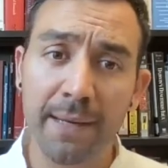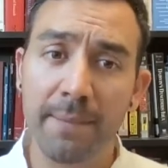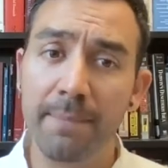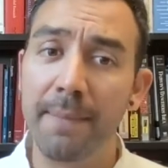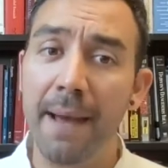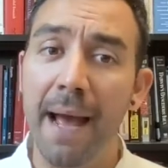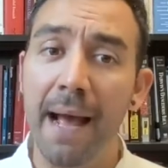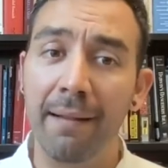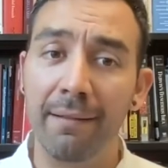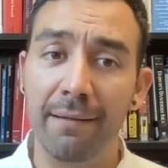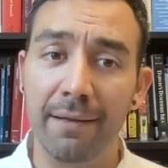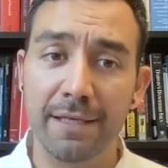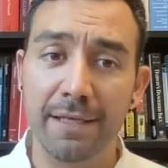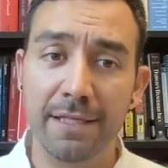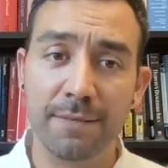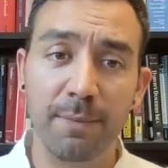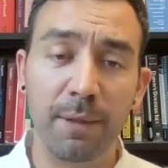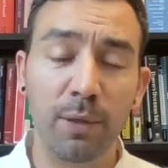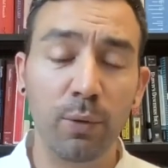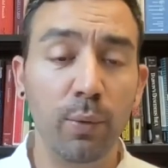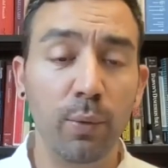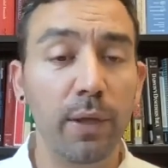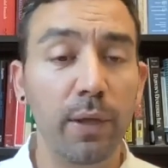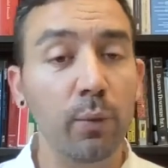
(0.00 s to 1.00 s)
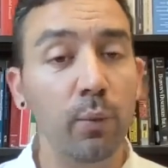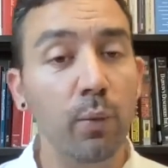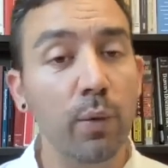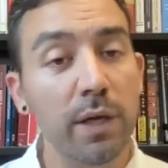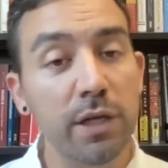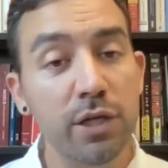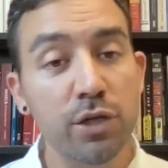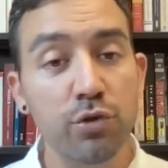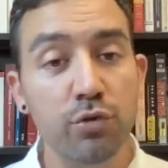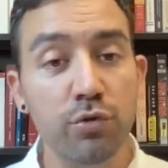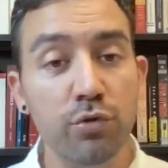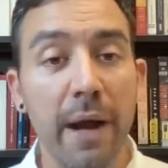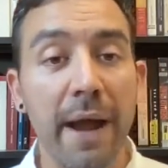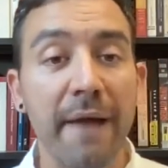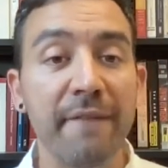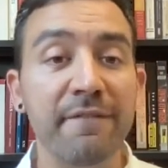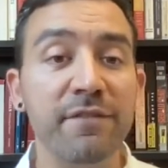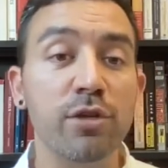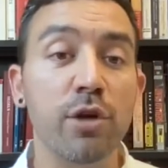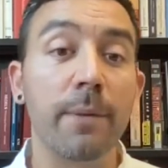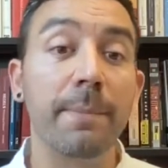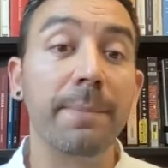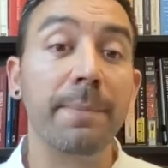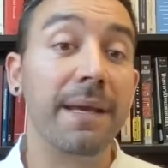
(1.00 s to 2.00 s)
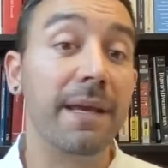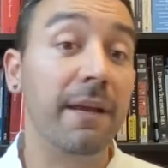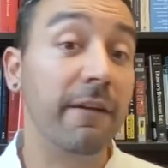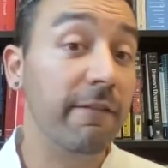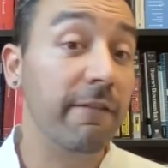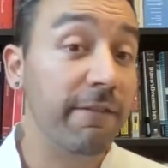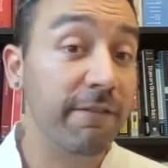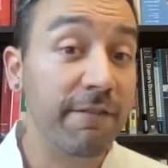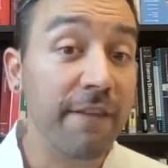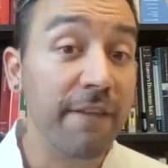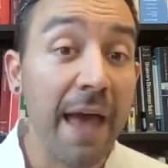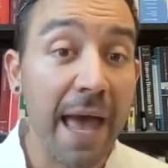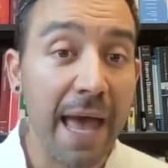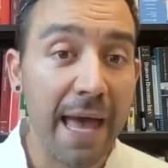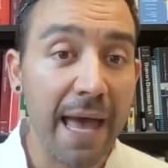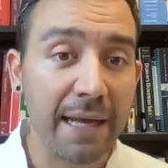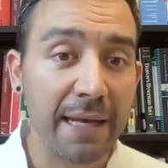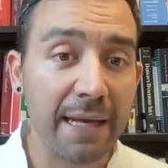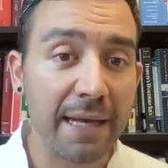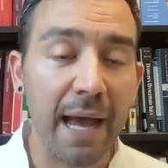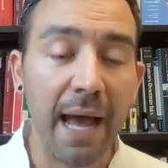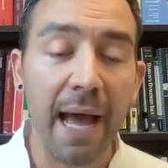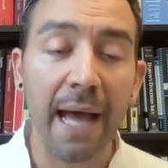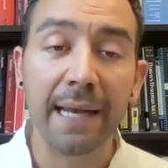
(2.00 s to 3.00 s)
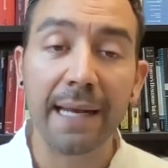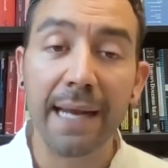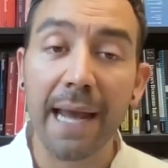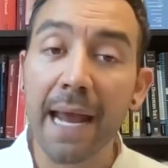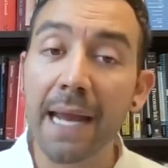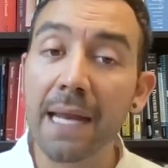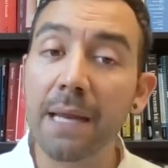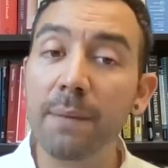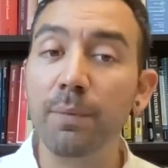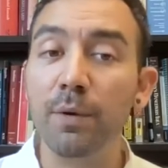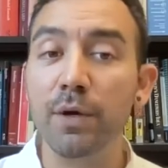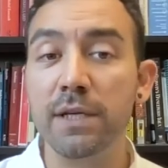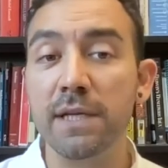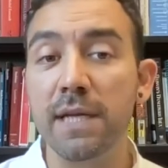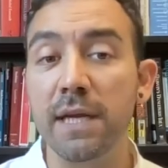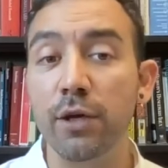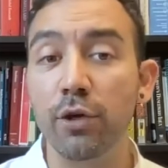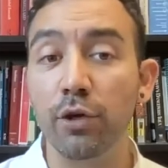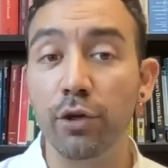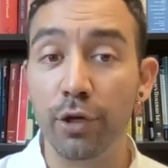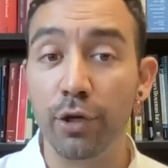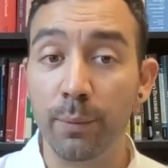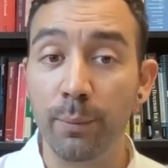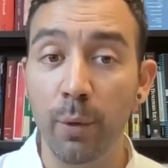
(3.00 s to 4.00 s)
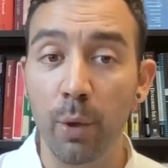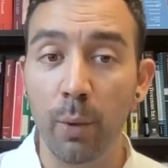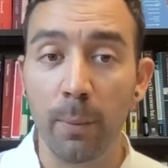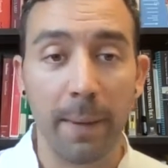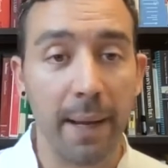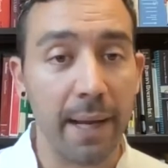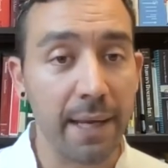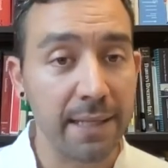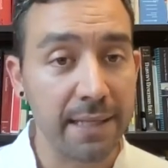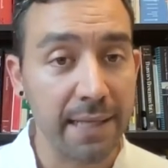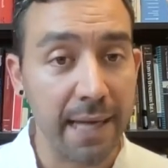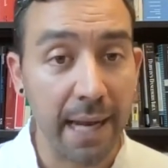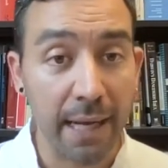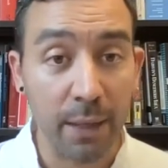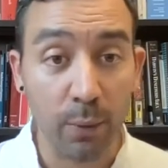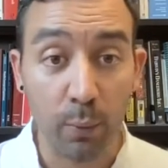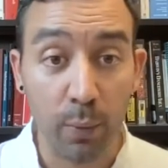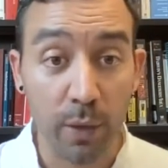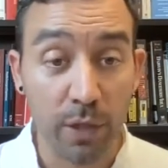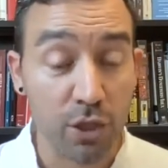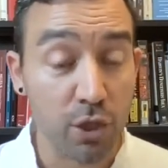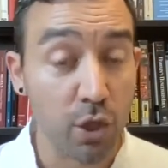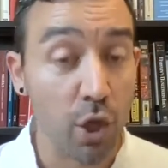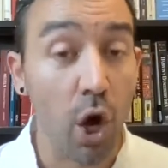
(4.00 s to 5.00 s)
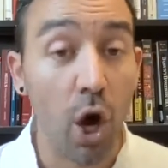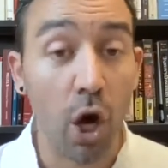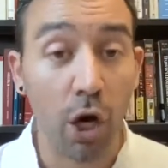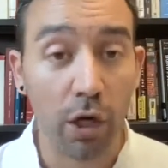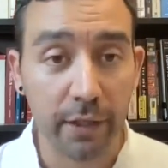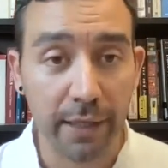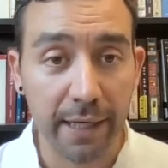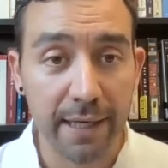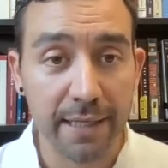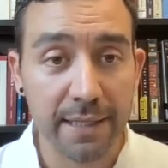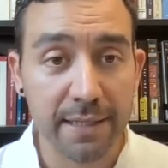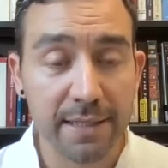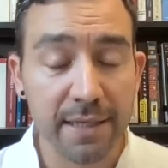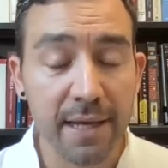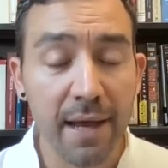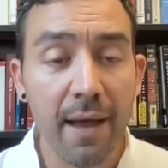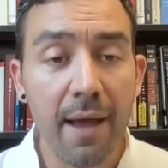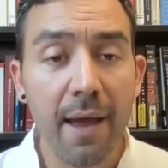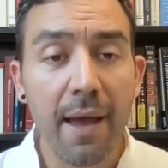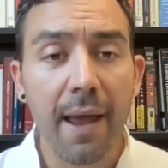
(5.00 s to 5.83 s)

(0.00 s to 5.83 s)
an imbalance between which drives are being fed at any particular moment and which aren't.